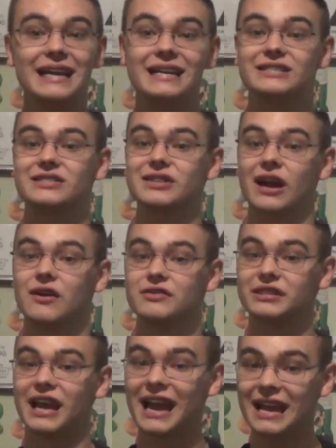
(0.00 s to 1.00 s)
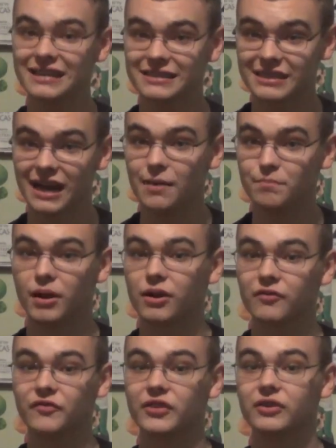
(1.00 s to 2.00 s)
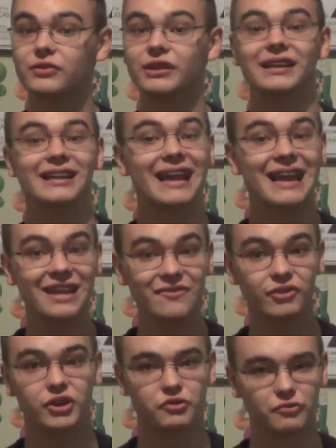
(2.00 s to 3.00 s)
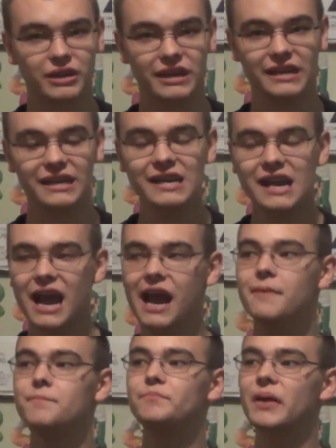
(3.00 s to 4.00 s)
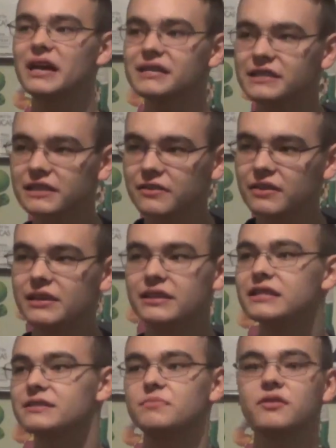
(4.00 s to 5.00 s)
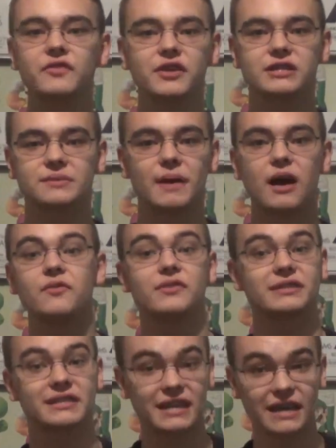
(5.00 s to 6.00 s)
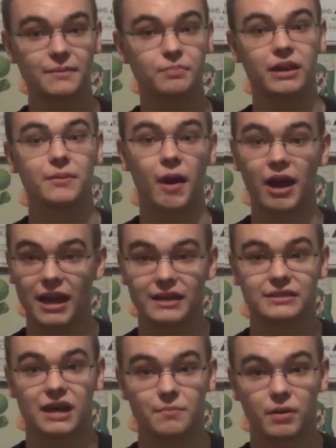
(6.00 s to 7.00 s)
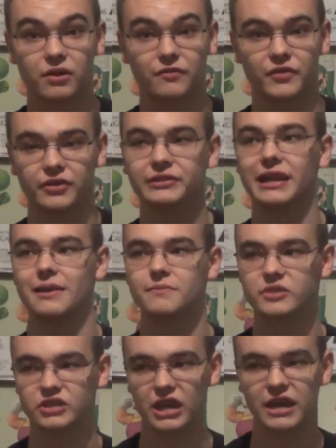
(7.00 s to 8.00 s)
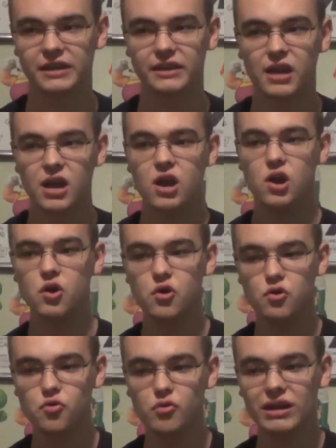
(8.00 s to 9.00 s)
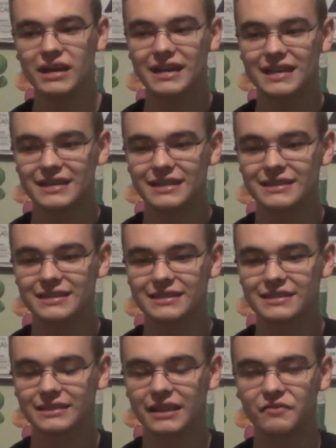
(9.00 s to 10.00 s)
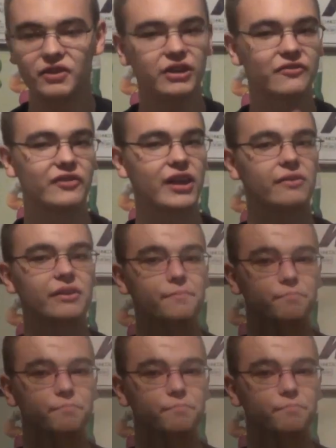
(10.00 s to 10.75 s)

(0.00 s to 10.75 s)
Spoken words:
and stars Asa Butterfield and Eva Green. And basically, this movie is about this kid played by Asa Butterfield named Jake, who is living a very